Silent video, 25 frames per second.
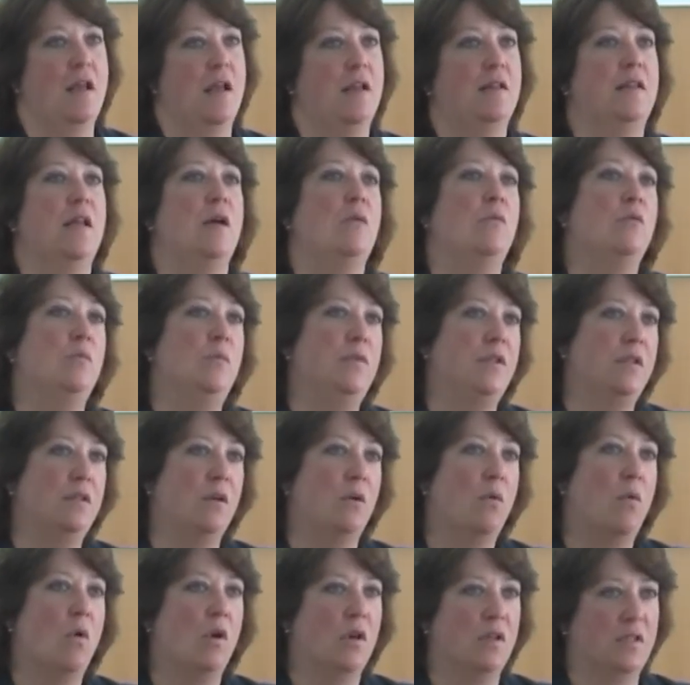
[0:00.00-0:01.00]
And that will be
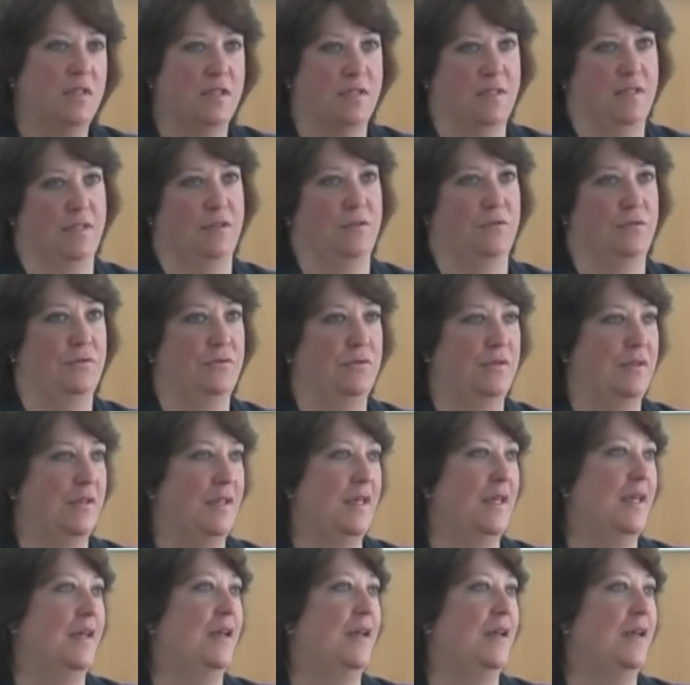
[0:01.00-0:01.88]
the qualitative